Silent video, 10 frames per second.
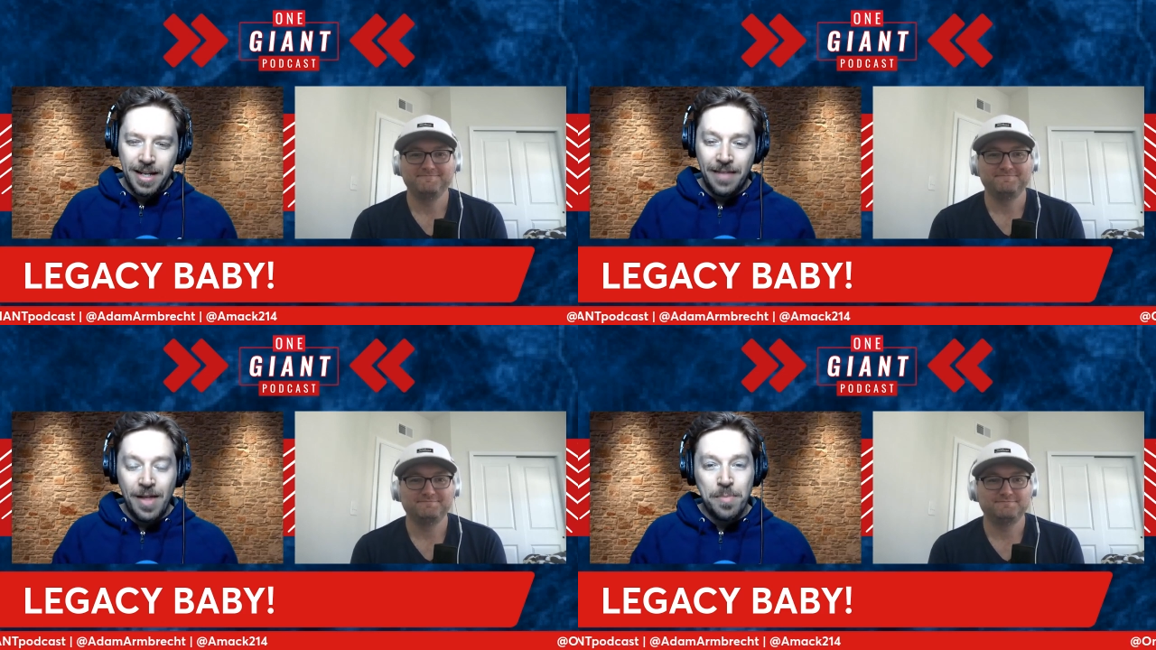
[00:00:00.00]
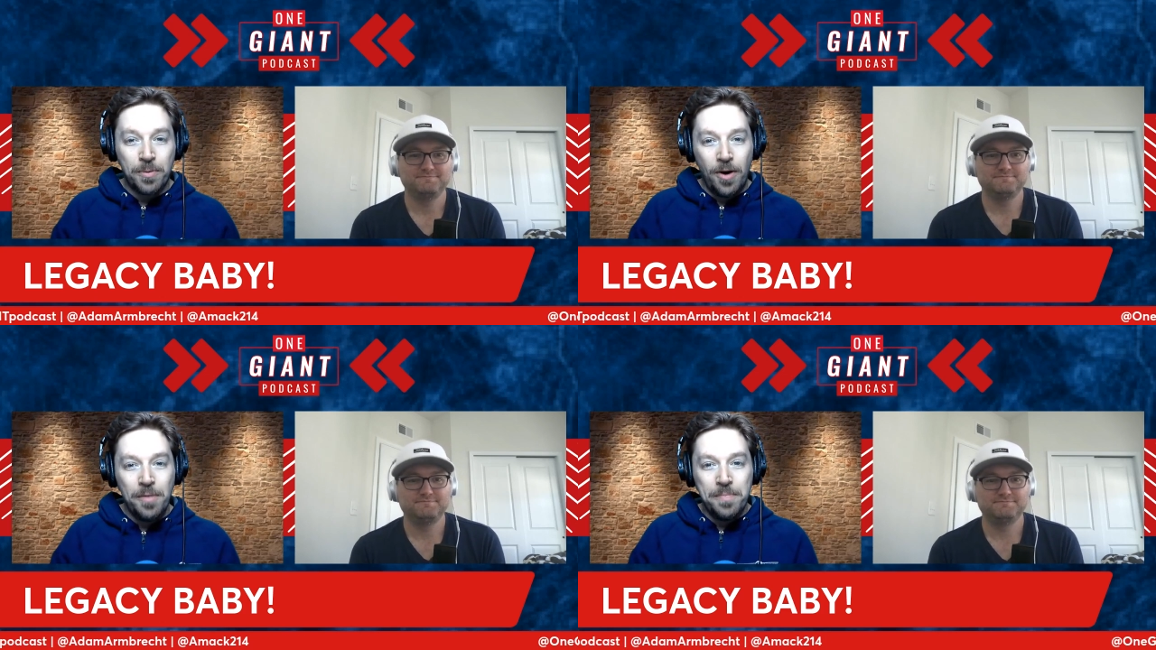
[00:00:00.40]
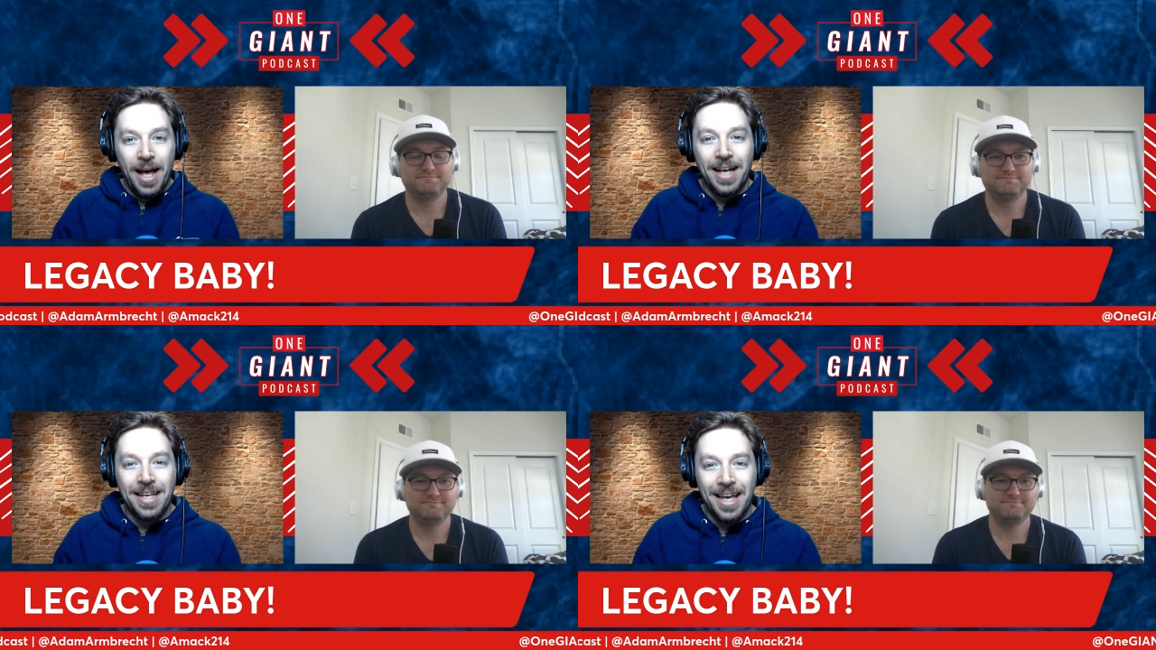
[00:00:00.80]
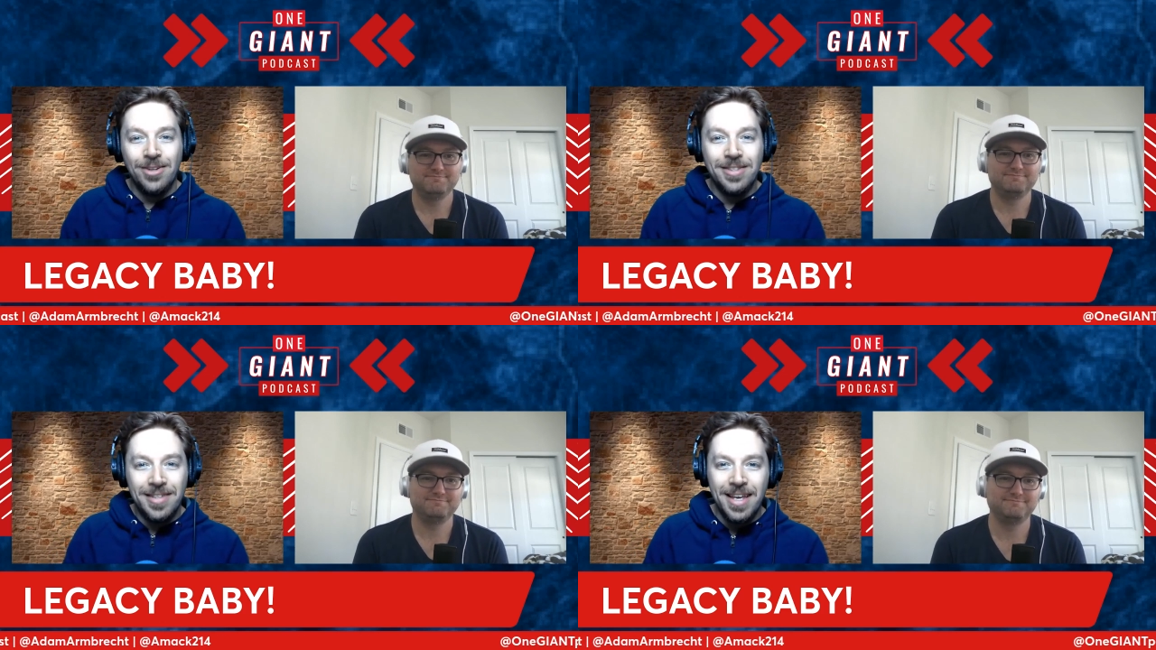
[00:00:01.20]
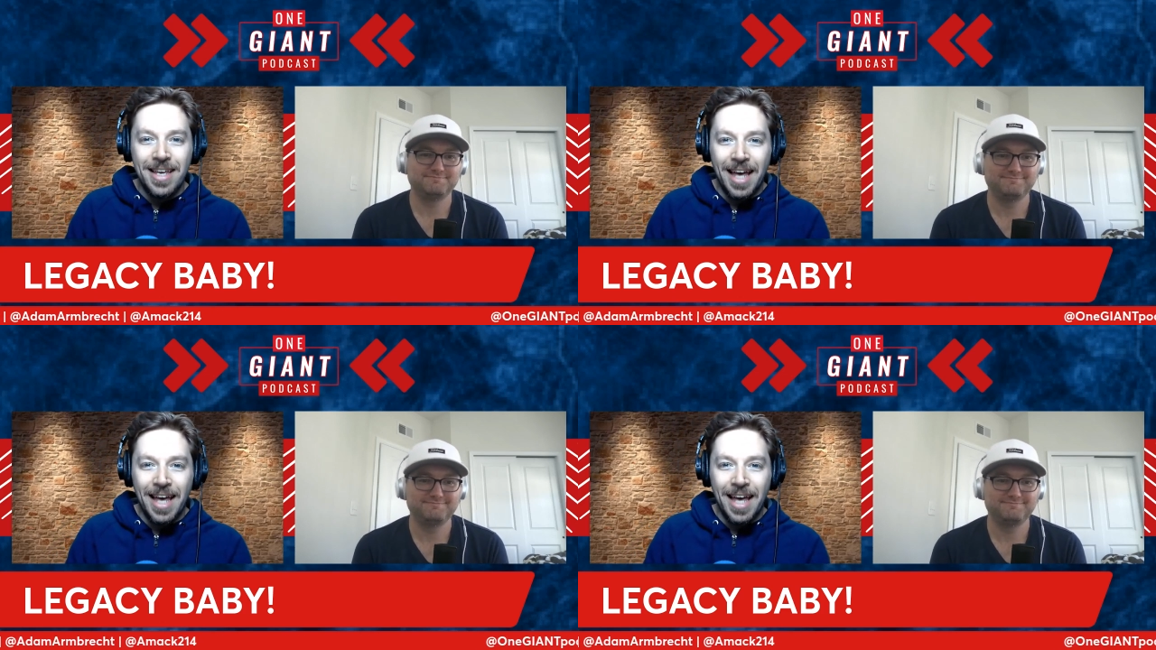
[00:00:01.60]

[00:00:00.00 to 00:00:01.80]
Speaker 1: And they brought back LT.